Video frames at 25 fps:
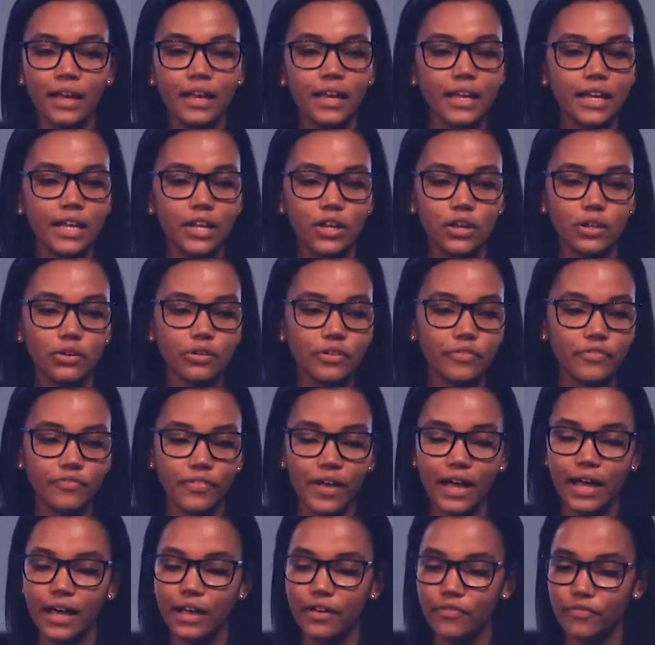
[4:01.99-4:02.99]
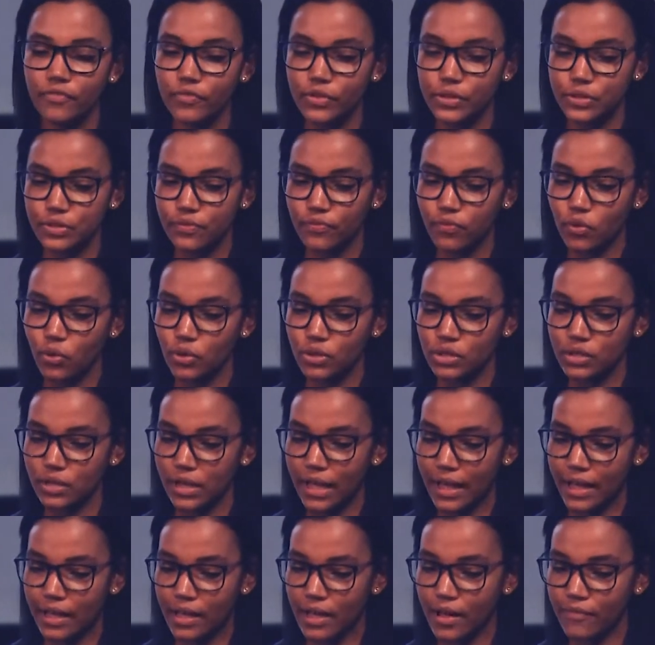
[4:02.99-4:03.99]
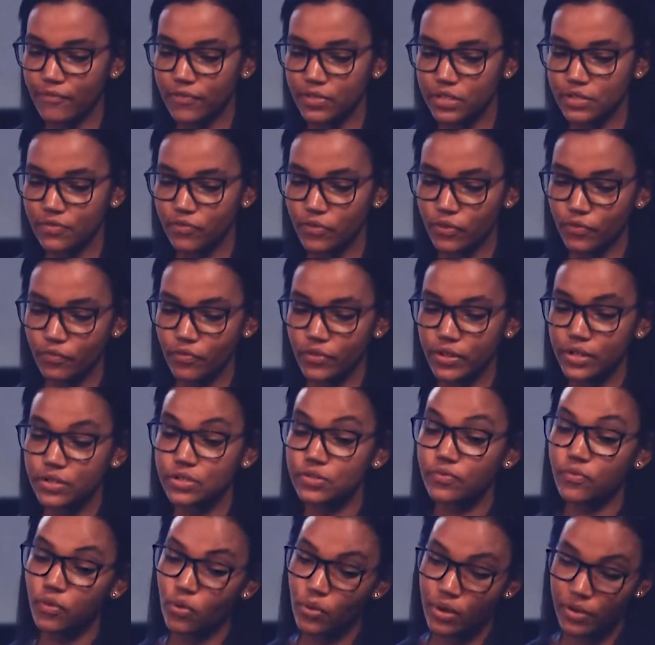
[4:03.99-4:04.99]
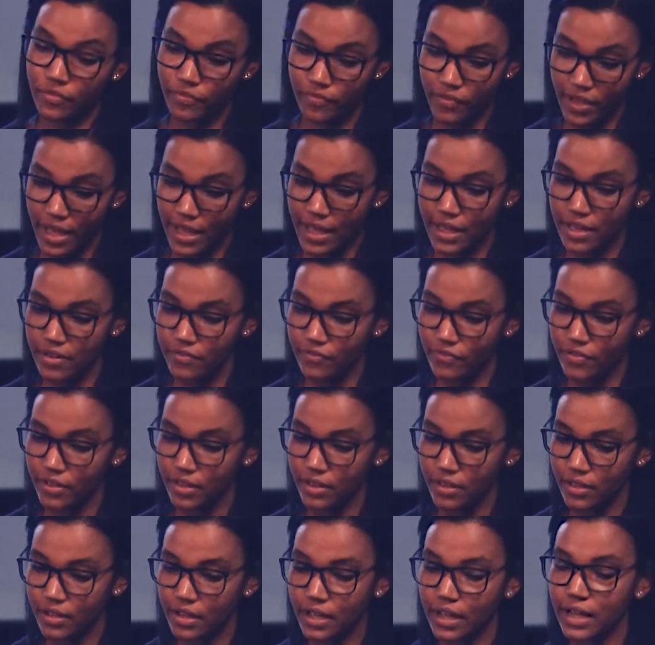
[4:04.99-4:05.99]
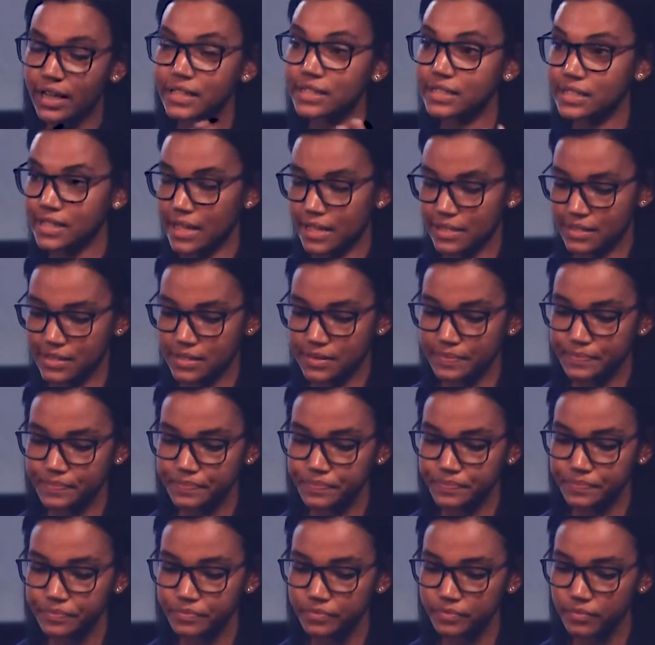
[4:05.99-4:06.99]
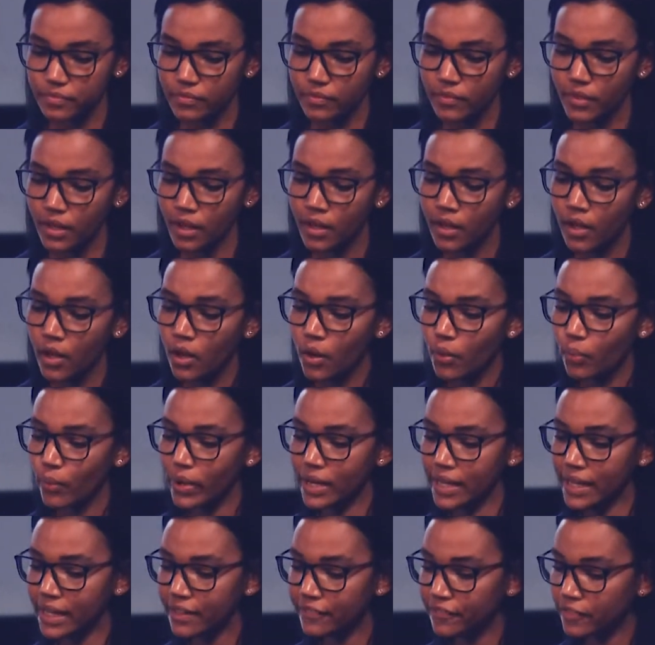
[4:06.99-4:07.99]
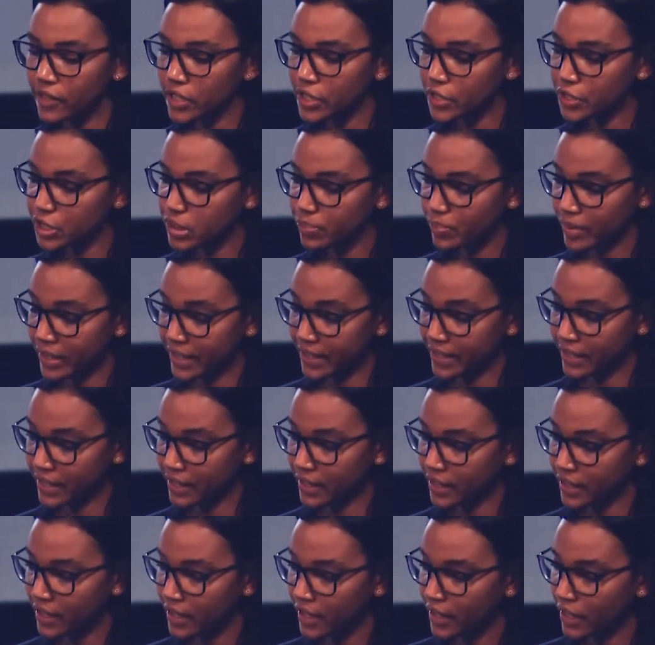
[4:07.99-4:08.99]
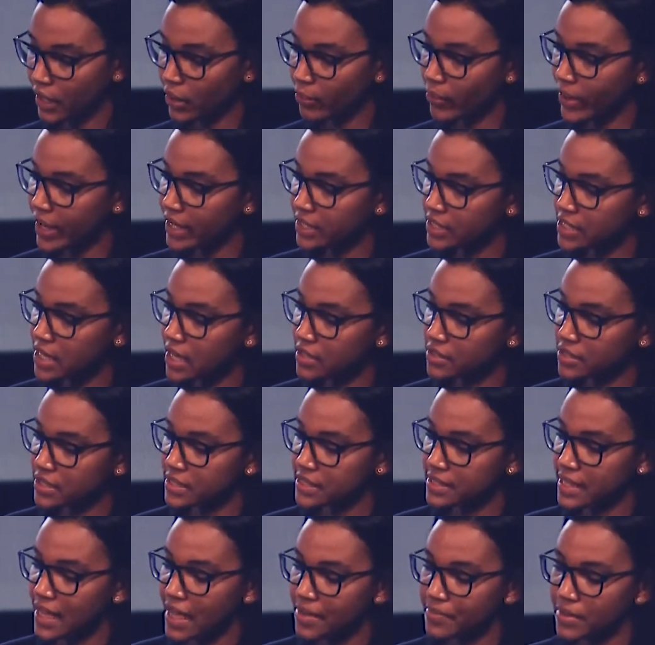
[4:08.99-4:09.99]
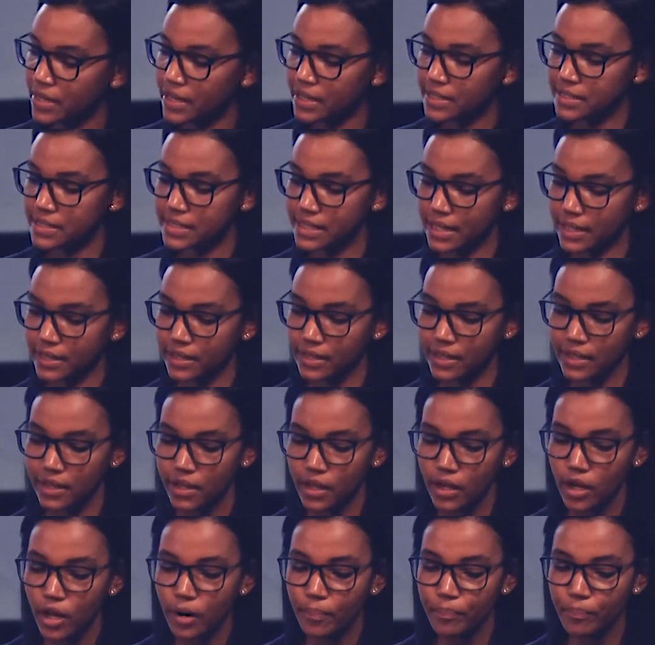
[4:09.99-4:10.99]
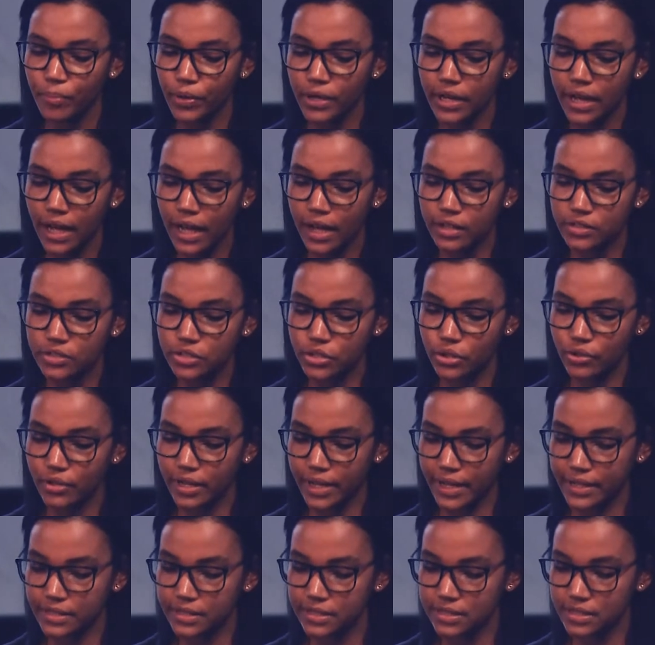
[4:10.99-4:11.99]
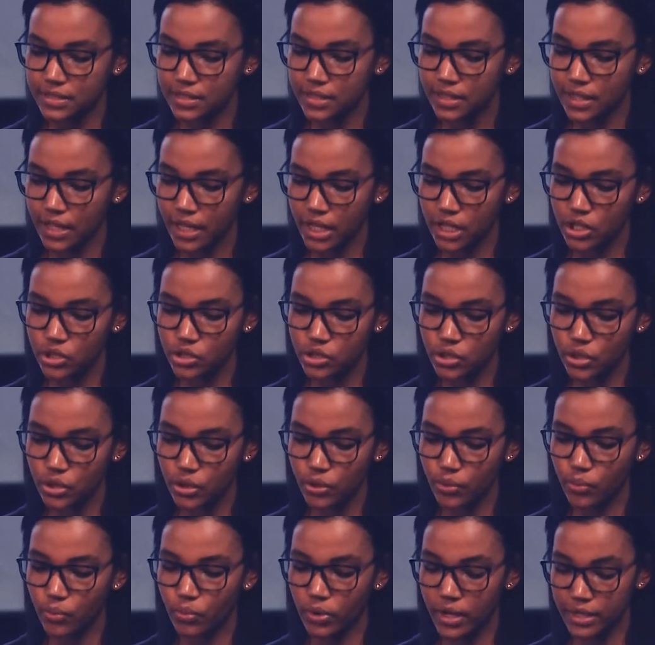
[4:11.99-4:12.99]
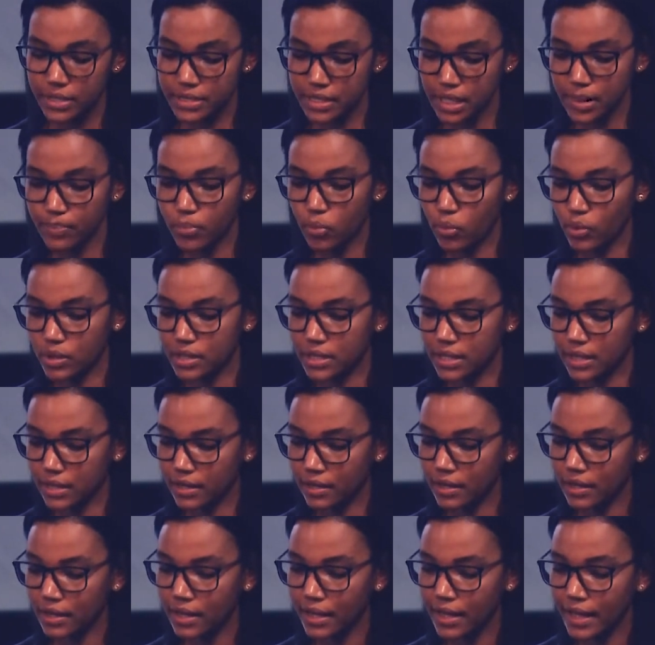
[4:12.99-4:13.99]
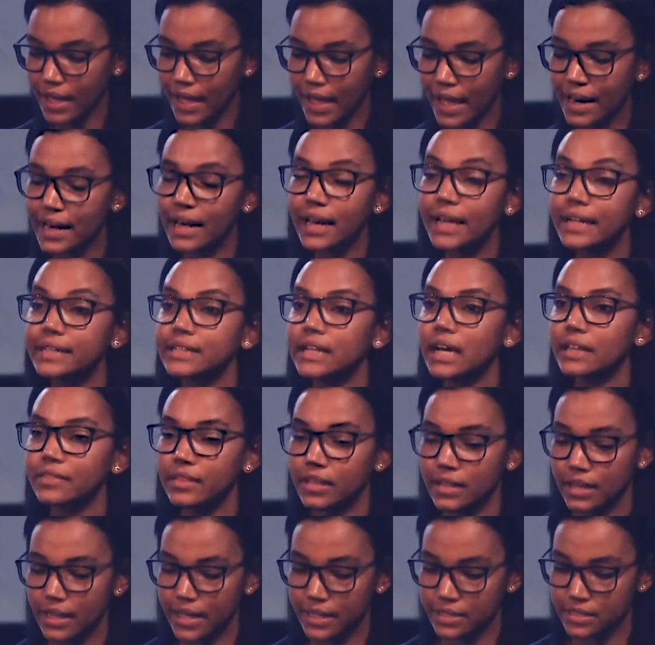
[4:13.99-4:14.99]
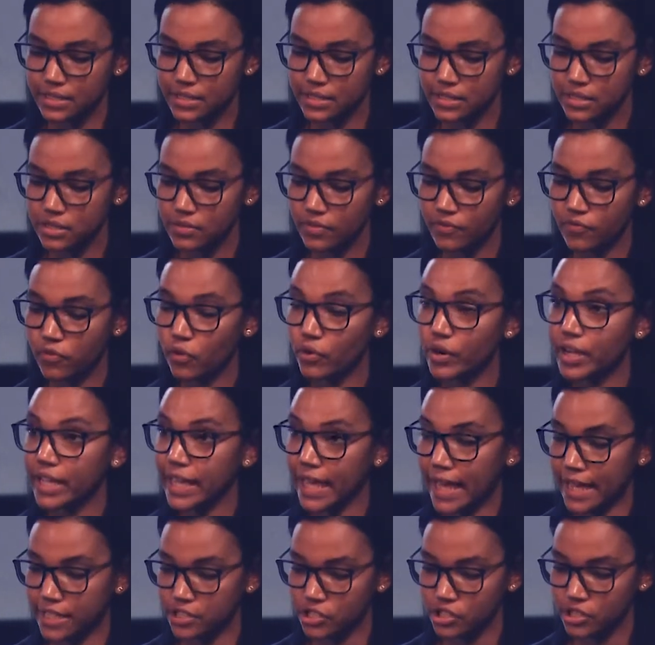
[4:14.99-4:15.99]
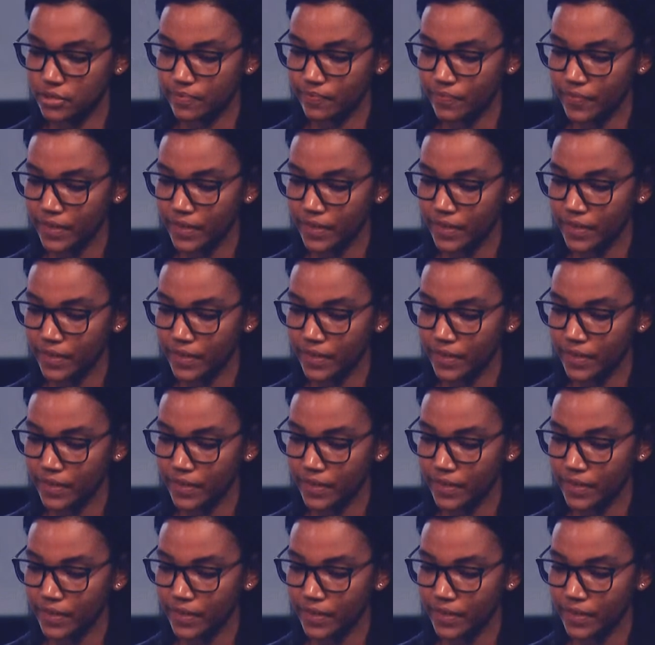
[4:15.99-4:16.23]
In Luke 5, verse 4 and 5, it says, when he had finished speaking, he went down to Simon and said, put out your nets into the deep water and let down the nets for a catch.